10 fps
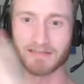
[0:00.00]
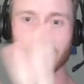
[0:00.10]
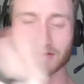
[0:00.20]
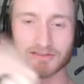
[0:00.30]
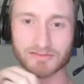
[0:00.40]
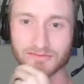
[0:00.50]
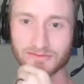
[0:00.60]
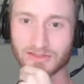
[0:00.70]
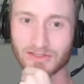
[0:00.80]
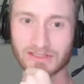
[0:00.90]

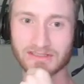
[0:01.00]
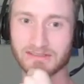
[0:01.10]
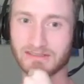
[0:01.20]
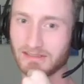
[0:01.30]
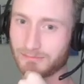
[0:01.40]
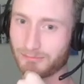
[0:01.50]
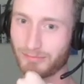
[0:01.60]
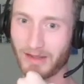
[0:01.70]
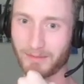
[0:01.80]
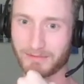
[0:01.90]
evangelistic
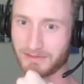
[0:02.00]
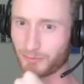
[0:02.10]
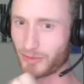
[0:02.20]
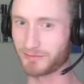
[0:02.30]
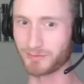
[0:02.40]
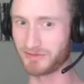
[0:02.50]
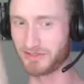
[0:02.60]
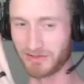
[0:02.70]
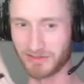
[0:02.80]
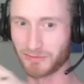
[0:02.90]
Baptist
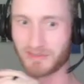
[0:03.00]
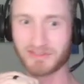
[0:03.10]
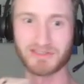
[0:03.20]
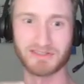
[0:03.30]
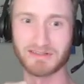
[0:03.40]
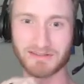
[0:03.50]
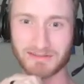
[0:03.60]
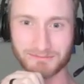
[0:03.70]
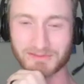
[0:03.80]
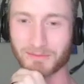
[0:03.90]
Presbyterian Christian,
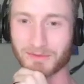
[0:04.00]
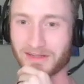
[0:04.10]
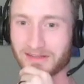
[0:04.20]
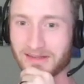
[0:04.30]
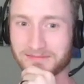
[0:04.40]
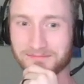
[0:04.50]
something like that.